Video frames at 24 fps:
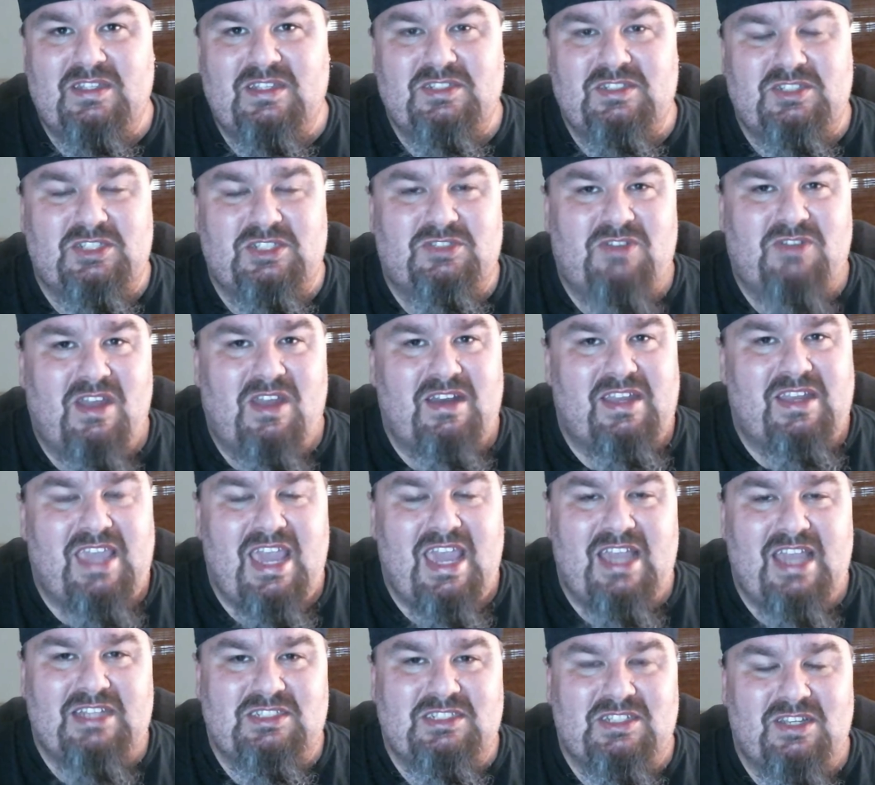She tried to
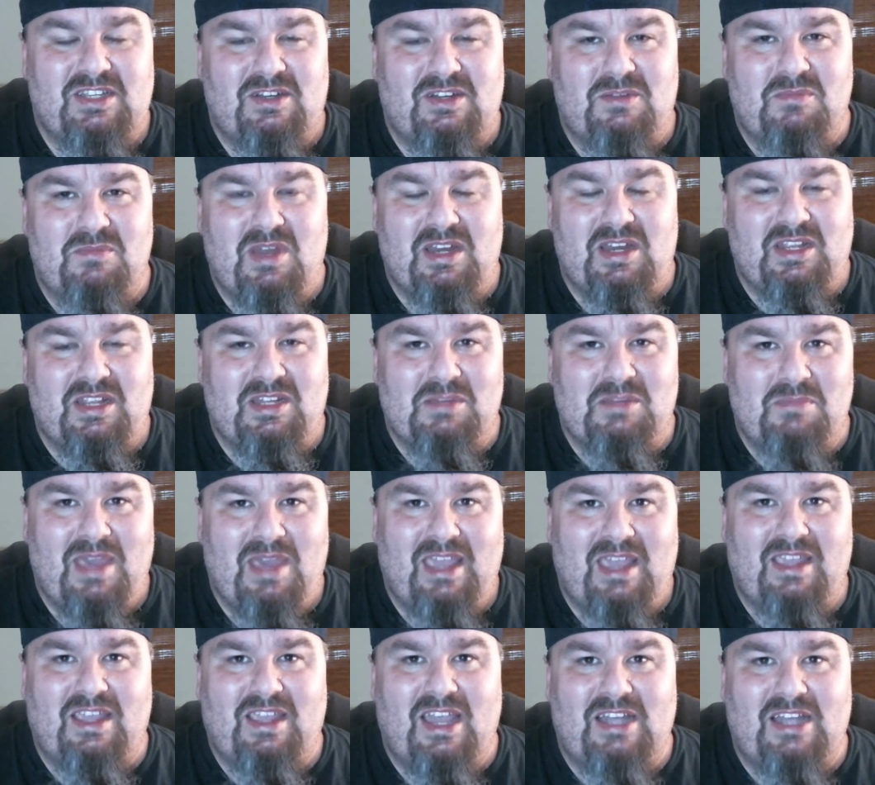cash in her Money in the
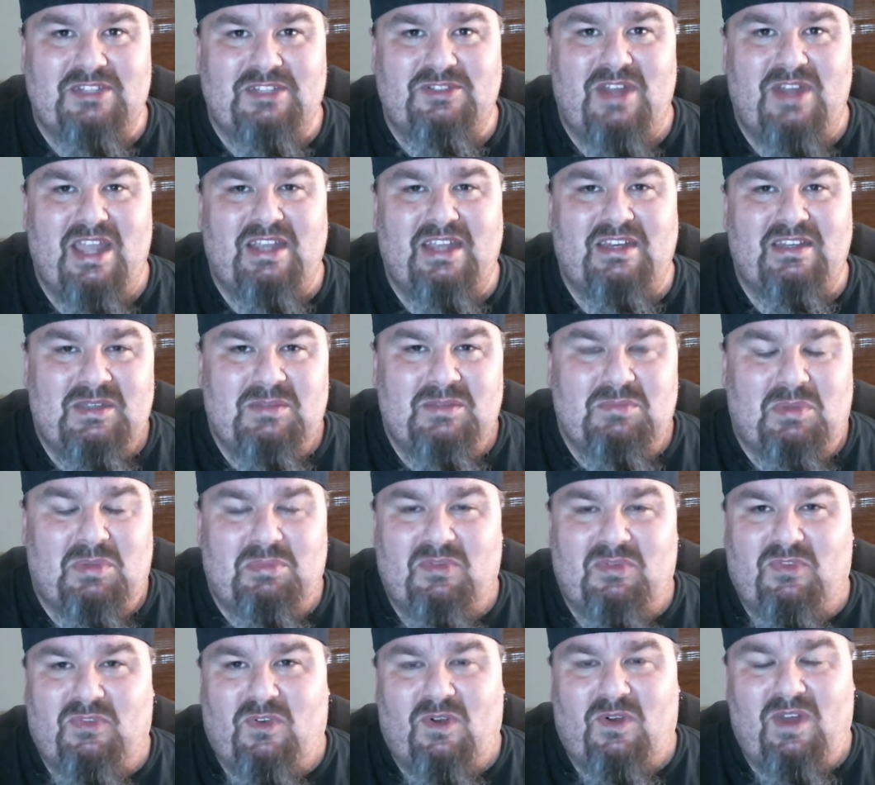Bank contract, but
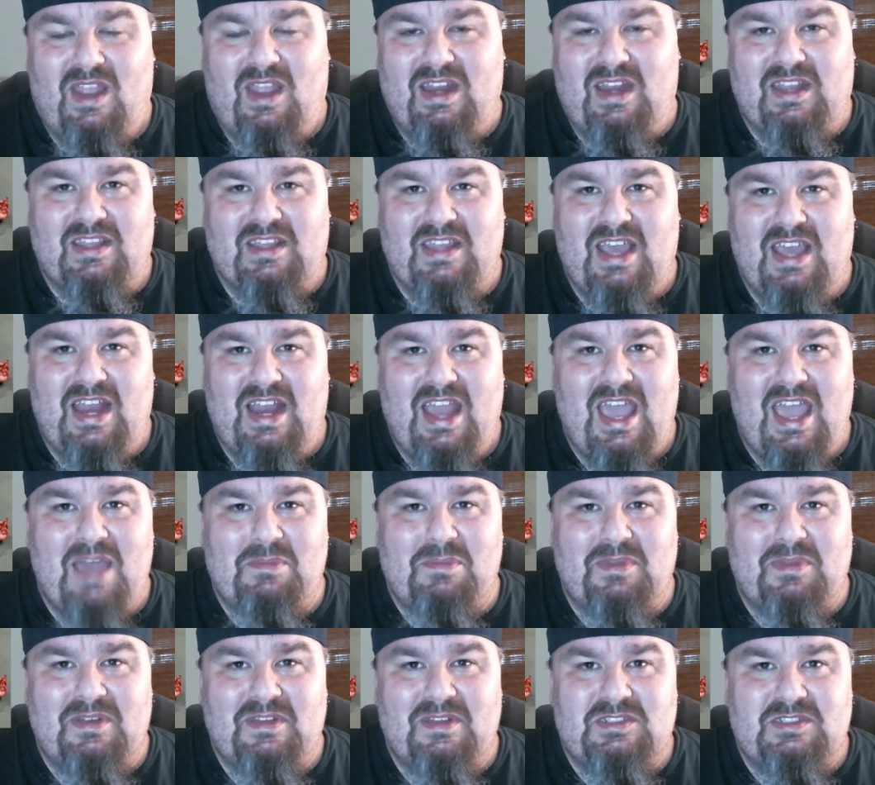before any of that
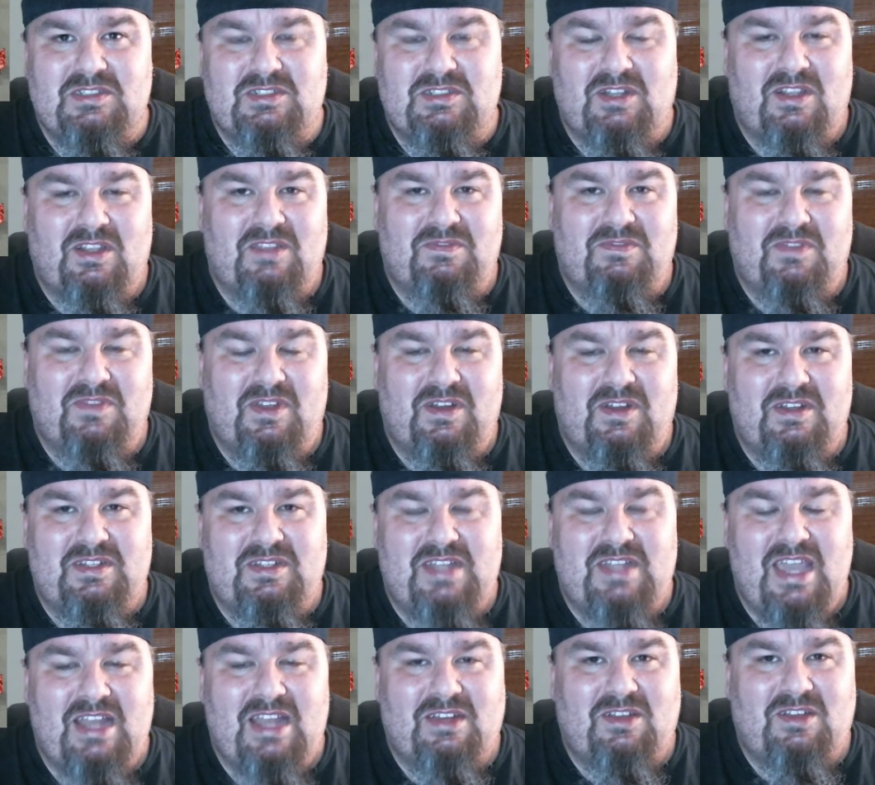happened, Charlotte Flair
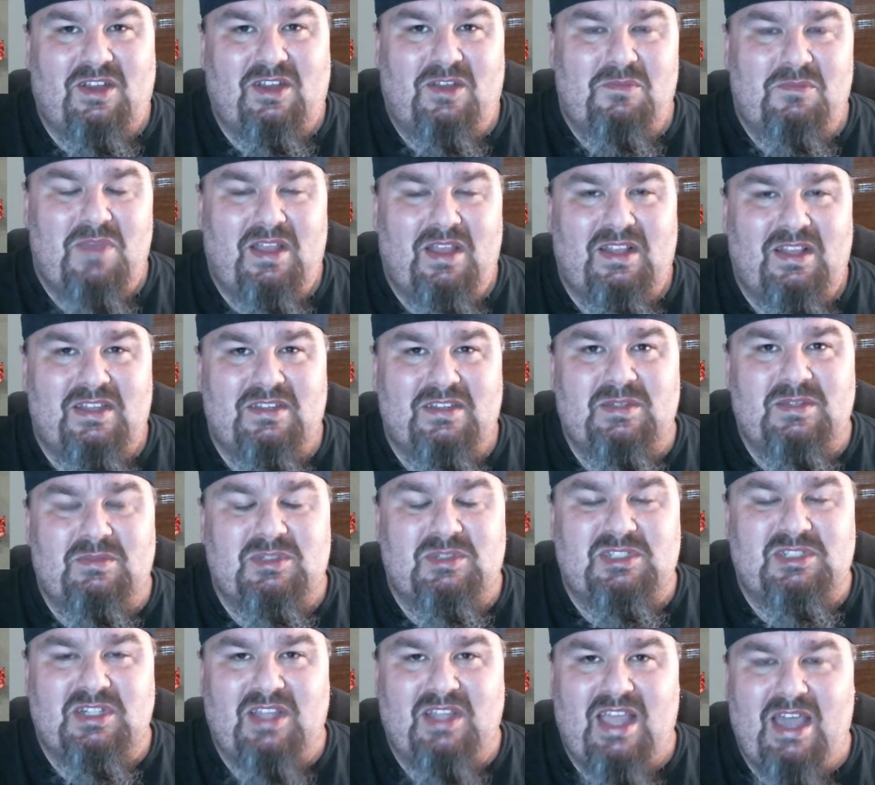attacked Carmella,
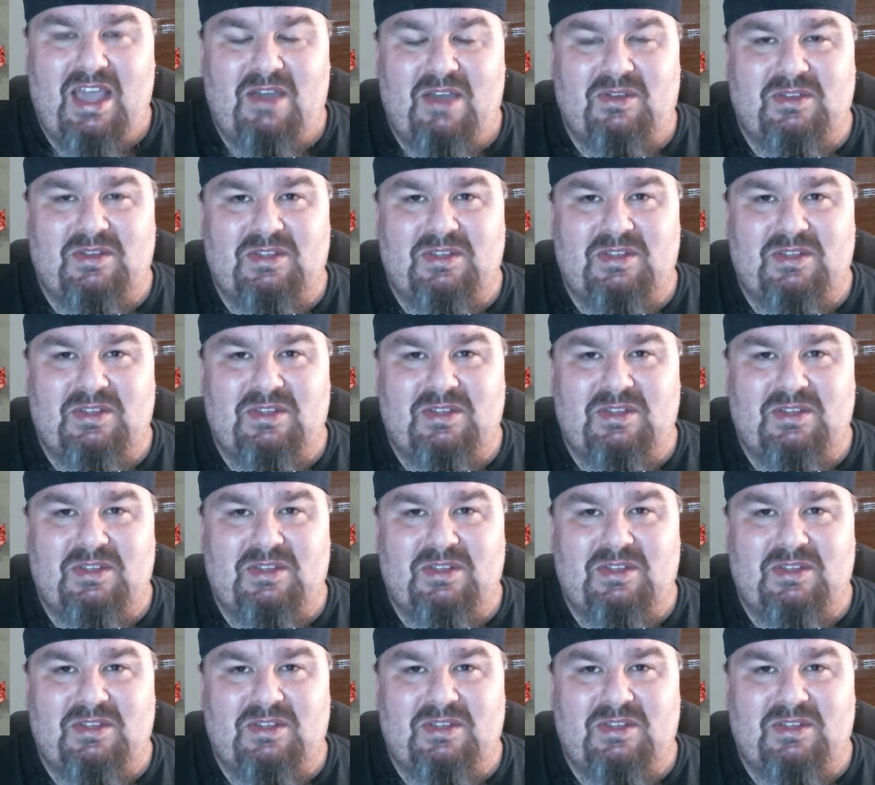which allowed